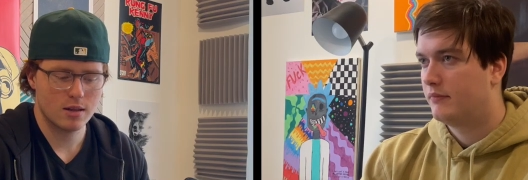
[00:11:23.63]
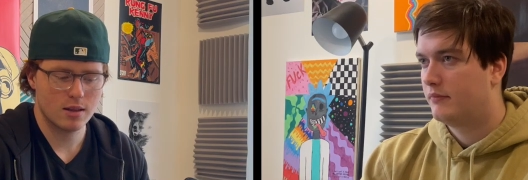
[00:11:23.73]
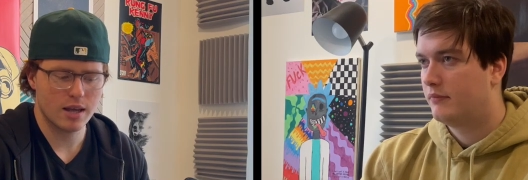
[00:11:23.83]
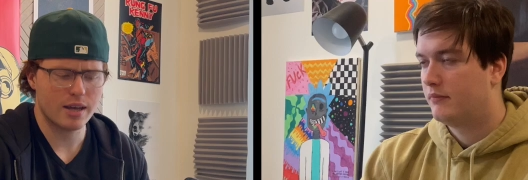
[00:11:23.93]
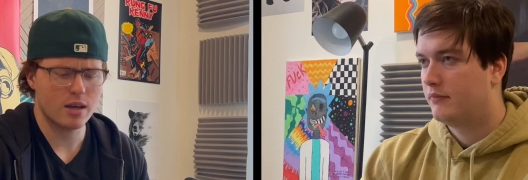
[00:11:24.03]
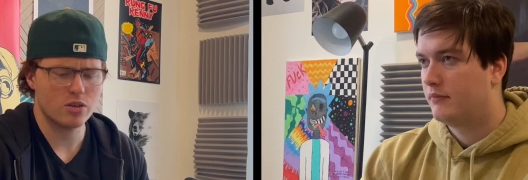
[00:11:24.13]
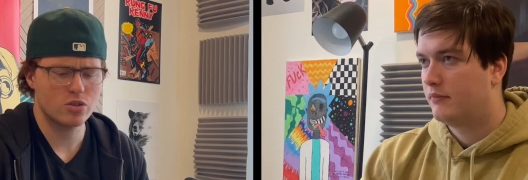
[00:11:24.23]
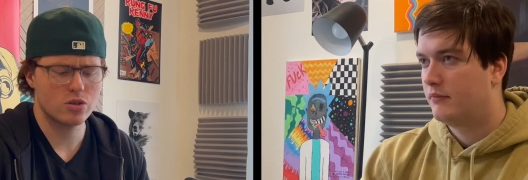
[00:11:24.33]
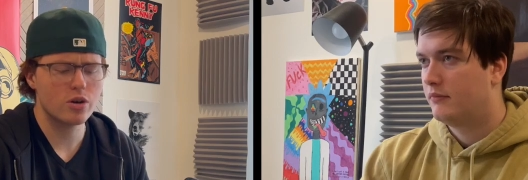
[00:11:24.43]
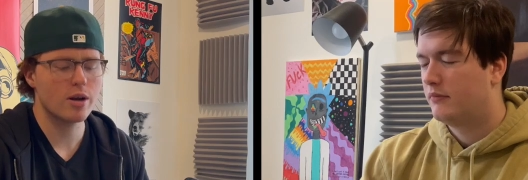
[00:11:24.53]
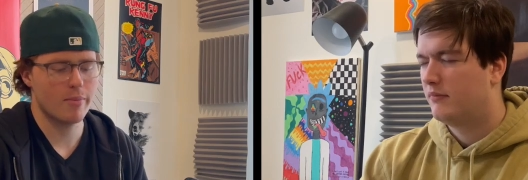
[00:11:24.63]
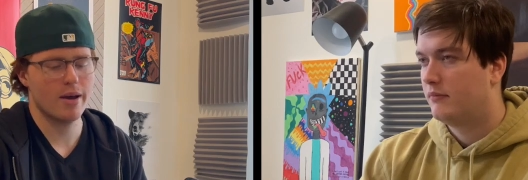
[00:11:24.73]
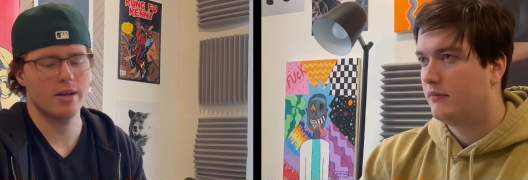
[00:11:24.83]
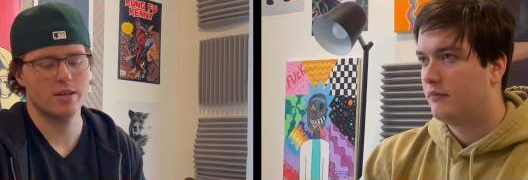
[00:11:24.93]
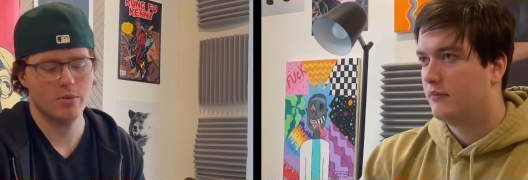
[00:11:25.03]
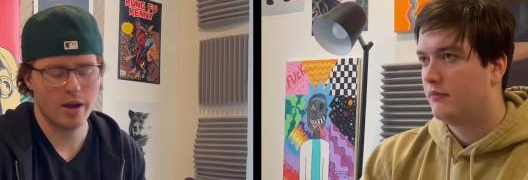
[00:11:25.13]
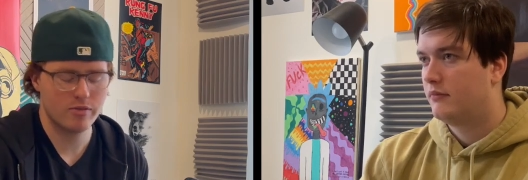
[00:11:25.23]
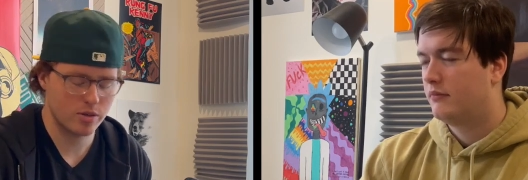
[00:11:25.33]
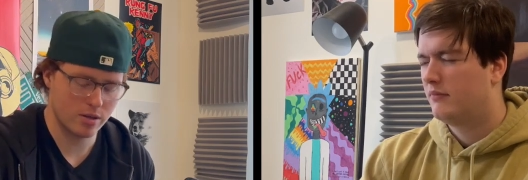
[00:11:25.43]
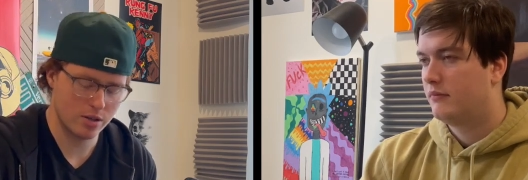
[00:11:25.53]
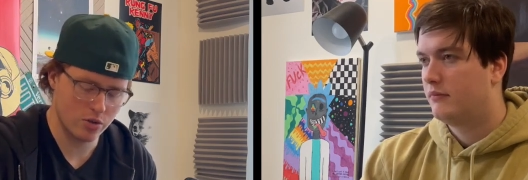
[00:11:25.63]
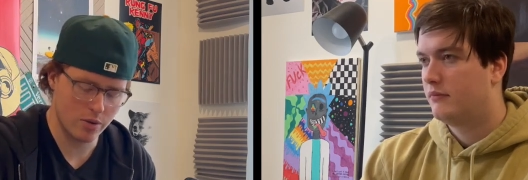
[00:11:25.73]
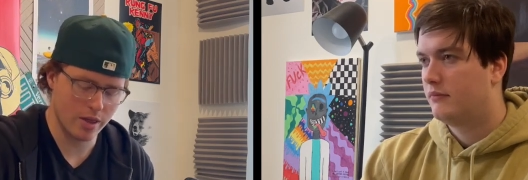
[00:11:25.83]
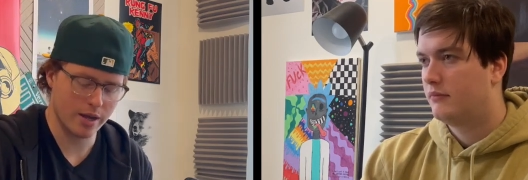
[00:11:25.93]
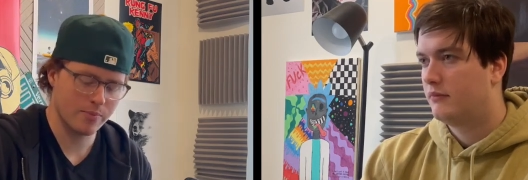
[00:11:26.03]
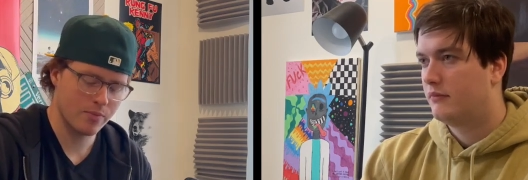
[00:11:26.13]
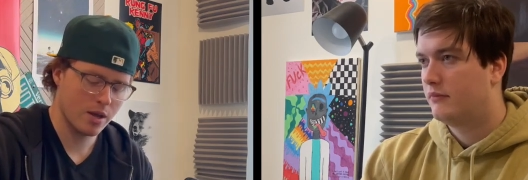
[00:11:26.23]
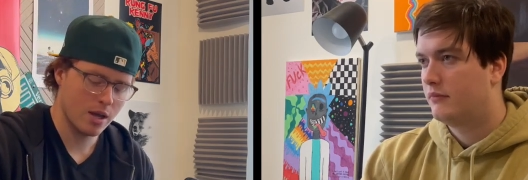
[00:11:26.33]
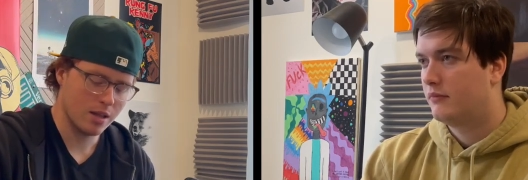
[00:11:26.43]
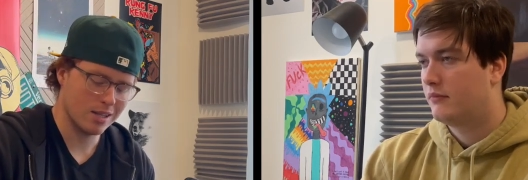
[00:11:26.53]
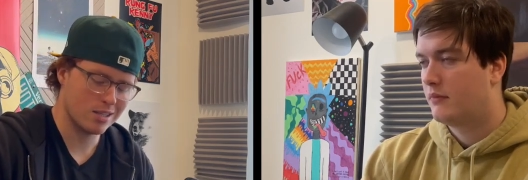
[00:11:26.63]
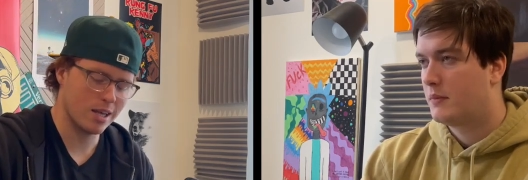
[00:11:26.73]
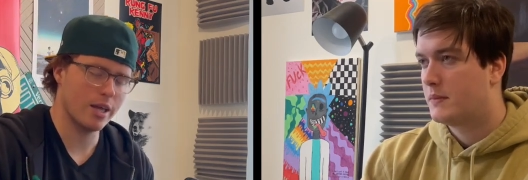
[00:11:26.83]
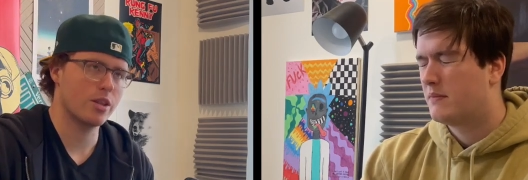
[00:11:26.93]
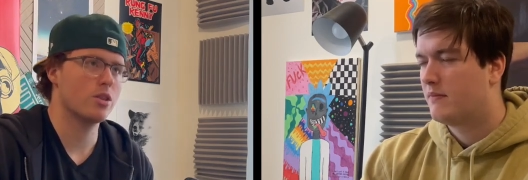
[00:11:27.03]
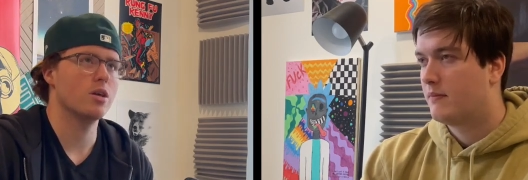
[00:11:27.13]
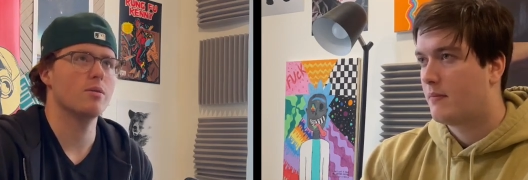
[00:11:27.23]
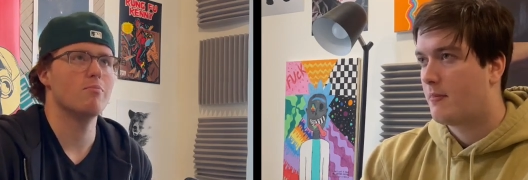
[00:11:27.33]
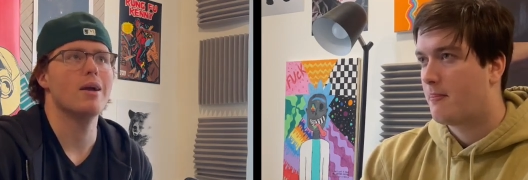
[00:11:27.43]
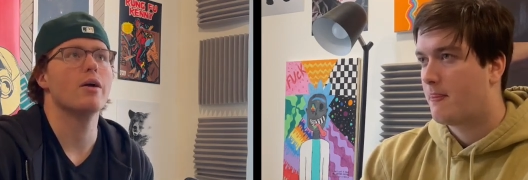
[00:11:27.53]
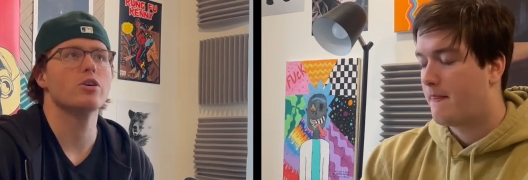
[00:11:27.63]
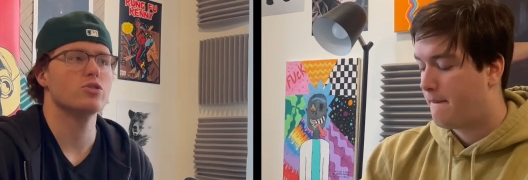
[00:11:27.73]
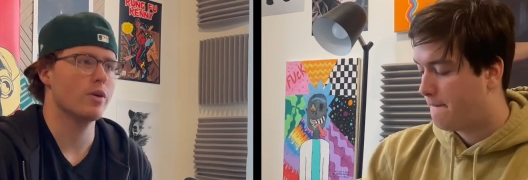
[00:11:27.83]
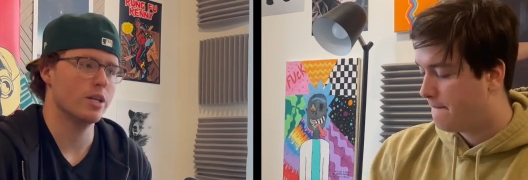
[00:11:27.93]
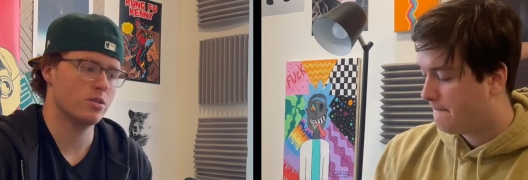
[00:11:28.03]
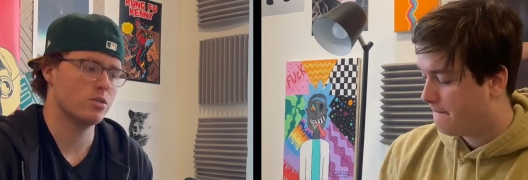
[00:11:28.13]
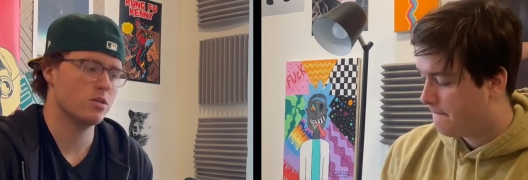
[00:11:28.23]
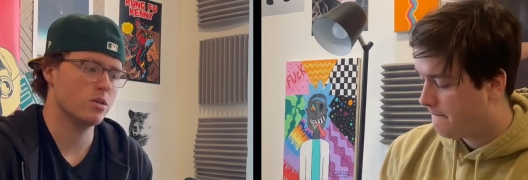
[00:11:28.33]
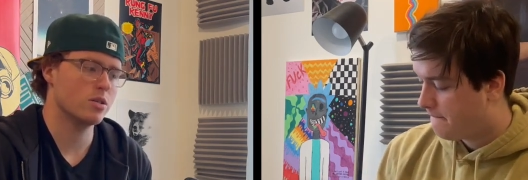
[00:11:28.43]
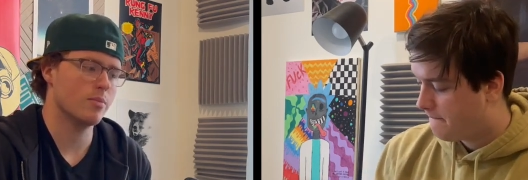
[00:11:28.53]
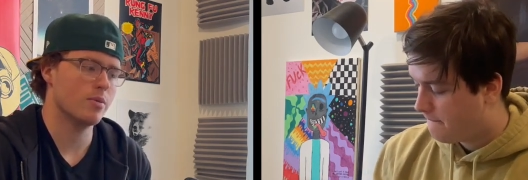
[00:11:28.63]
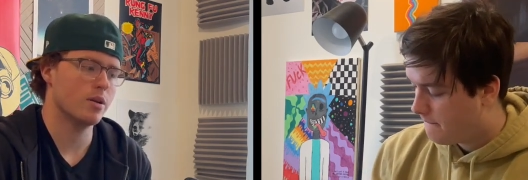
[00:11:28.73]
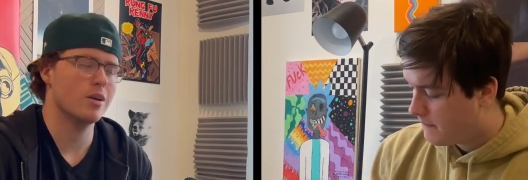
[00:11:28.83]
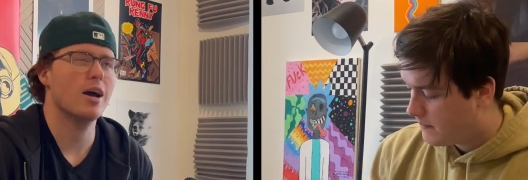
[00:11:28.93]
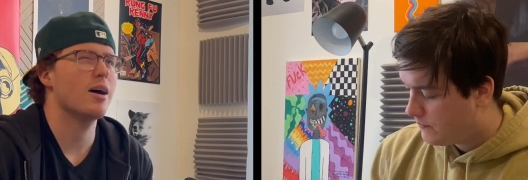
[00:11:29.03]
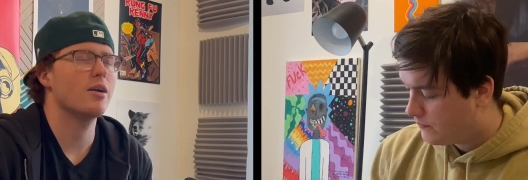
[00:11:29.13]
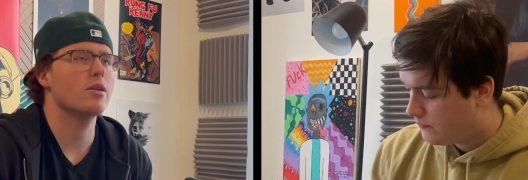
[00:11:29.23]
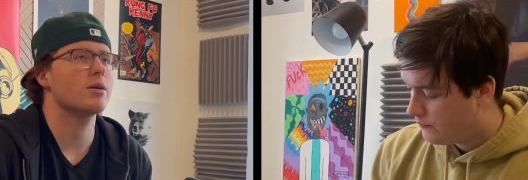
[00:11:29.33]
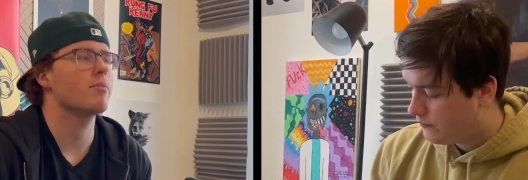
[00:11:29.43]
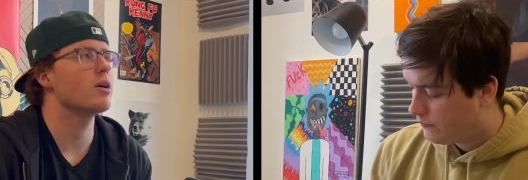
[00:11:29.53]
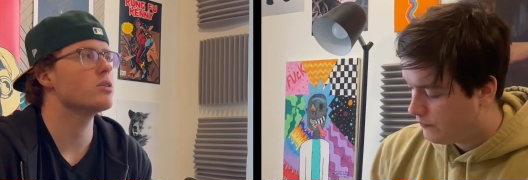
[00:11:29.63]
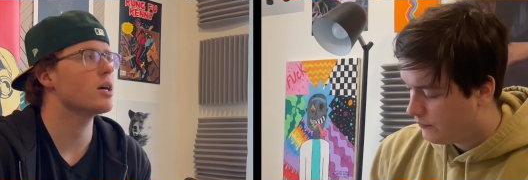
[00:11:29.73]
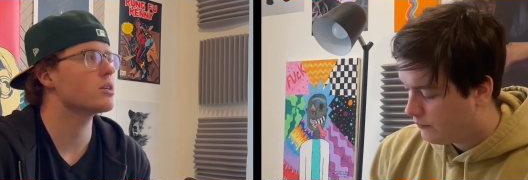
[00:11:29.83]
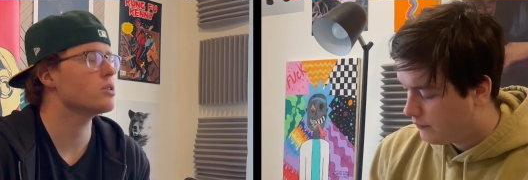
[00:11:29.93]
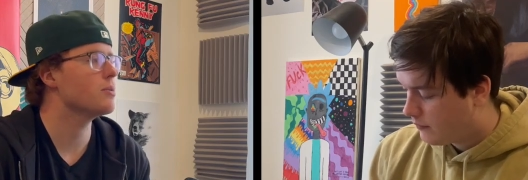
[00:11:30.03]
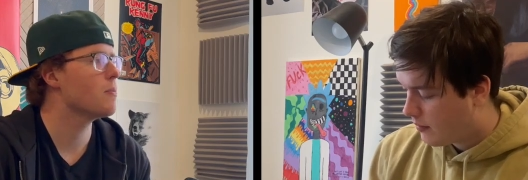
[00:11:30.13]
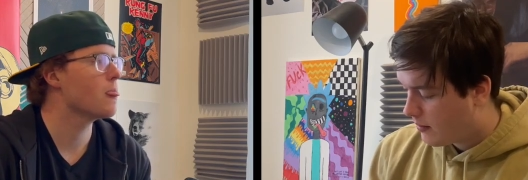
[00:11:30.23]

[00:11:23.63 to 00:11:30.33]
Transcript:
Speaker 1: Like a certain amount, it would have to do with like, let's say like the marriage rates or something. No, I don't like marriage actually.